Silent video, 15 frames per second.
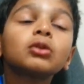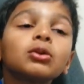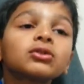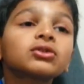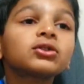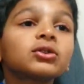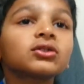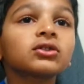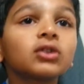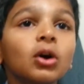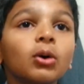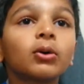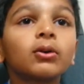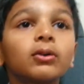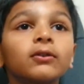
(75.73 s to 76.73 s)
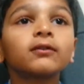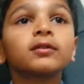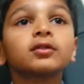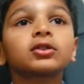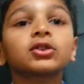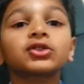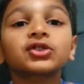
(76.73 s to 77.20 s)
No, you, no.
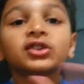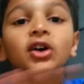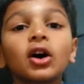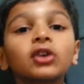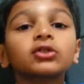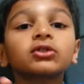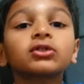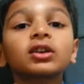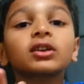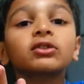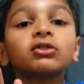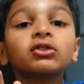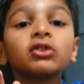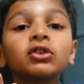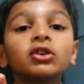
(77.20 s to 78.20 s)
There's also sixth.